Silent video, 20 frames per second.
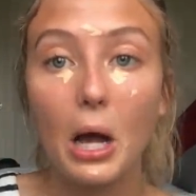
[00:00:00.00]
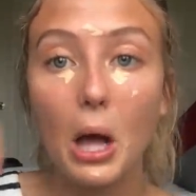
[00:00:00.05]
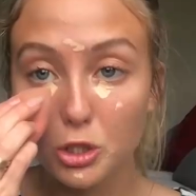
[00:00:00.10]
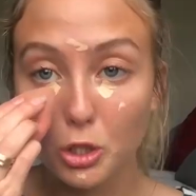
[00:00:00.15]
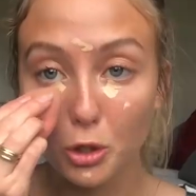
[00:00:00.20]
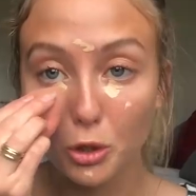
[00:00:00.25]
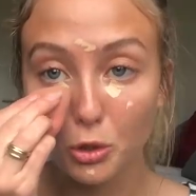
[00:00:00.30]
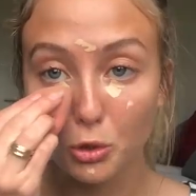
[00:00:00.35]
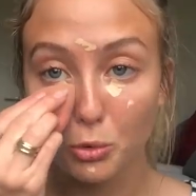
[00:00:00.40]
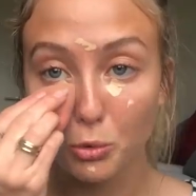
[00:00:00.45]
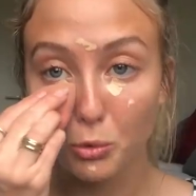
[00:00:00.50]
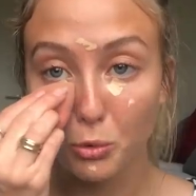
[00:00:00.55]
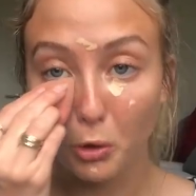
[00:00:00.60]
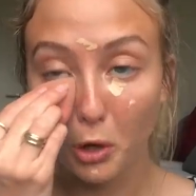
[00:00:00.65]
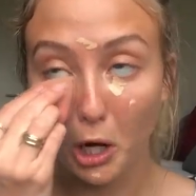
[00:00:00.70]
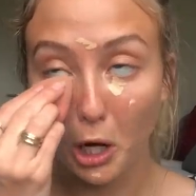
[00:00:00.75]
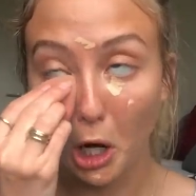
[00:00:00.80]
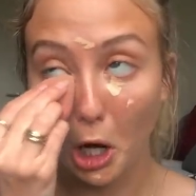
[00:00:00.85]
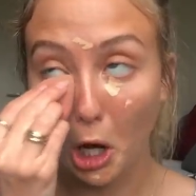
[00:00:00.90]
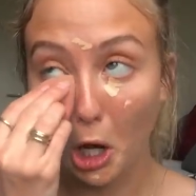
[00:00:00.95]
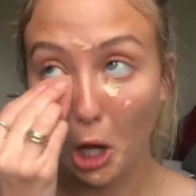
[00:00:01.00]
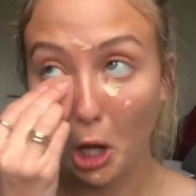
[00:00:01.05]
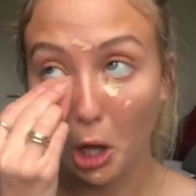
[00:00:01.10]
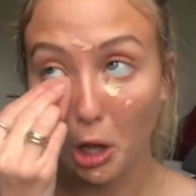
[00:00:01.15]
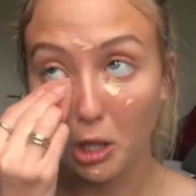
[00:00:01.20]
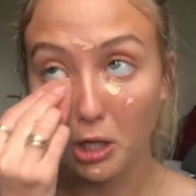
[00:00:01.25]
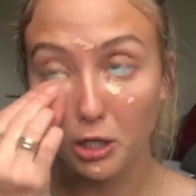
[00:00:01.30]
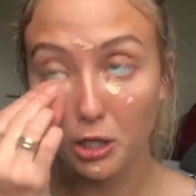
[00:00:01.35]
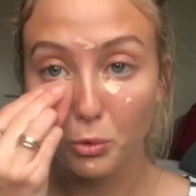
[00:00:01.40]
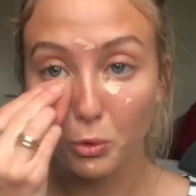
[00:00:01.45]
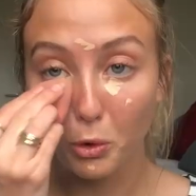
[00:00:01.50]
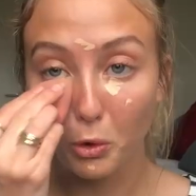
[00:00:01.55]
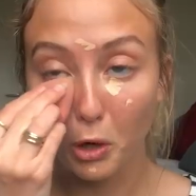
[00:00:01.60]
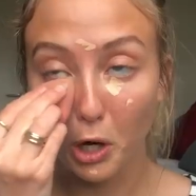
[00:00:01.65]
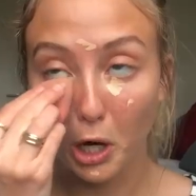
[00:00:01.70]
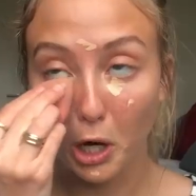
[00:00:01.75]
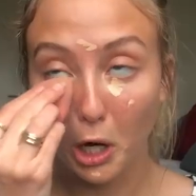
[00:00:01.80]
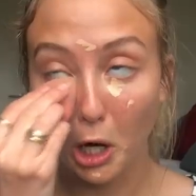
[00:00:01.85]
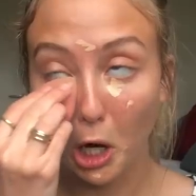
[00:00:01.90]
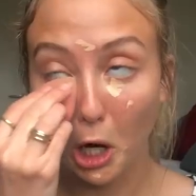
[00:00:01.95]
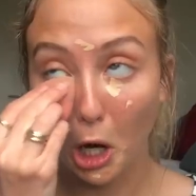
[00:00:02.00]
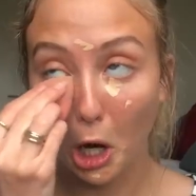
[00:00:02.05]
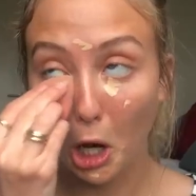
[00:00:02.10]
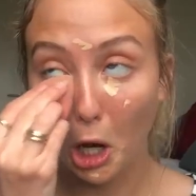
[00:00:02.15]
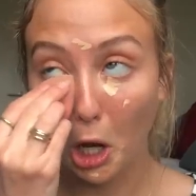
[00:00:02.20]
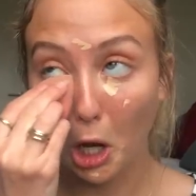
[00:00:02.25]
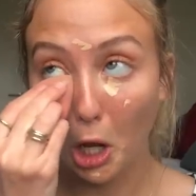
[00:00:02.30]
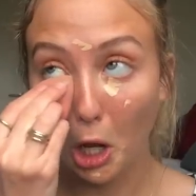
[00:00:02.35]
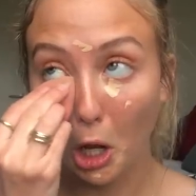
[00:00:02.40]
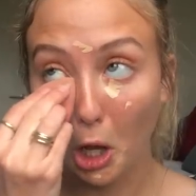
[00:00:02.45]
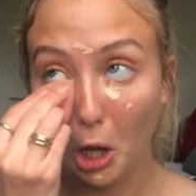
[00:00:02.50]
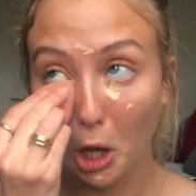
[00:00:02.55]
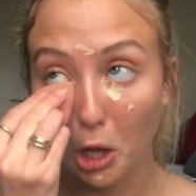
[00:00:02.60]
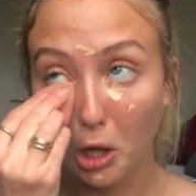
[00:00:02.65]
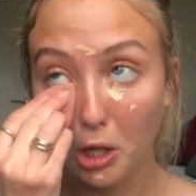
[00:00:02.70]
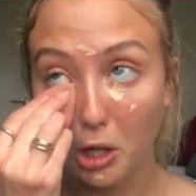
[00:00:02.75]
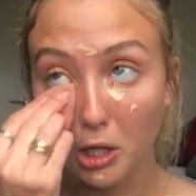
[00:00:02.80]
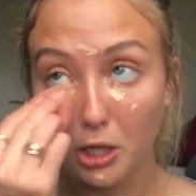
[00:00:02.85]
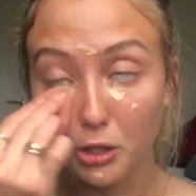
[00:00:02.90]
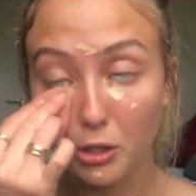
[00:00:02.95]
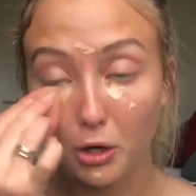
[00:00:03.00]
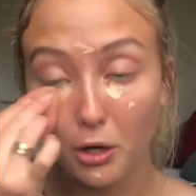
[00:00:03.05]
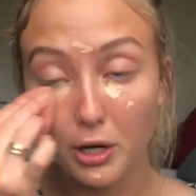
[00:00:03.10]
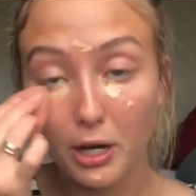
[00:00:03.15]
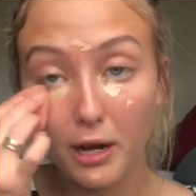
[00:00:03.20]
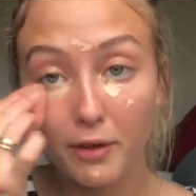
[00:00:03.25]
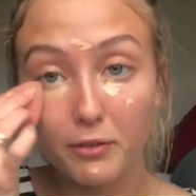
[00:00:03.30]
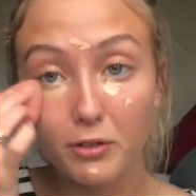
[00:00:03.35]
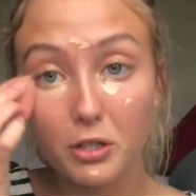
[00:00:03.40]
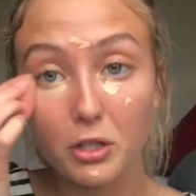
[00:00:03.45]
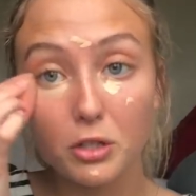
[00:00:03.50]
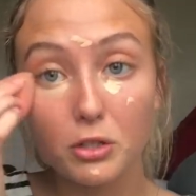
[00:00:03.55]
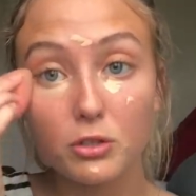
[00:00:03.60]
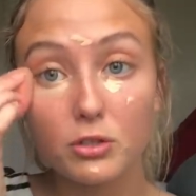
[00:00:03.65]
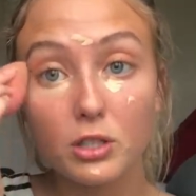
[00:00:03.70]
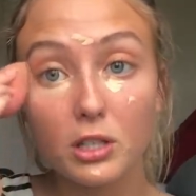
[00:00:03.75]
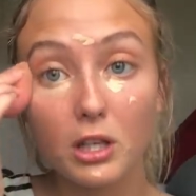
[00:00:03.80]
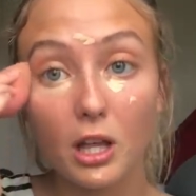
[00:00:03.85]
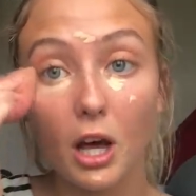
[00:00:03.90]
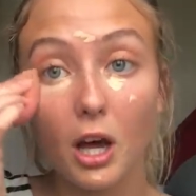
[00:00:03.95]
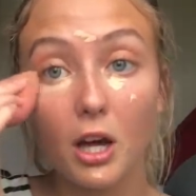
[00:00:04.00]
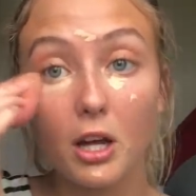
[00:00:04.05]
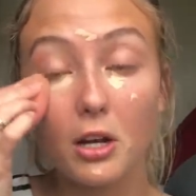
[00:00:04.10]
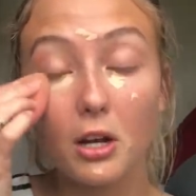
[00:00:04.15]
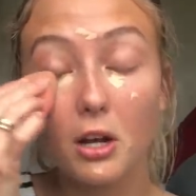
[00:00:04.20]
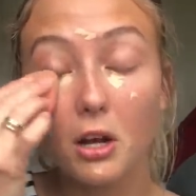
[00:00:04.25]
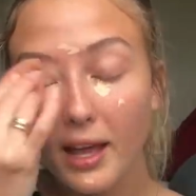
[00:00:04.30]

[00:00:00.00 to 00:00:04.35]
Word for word: so you really don't have to use a lot.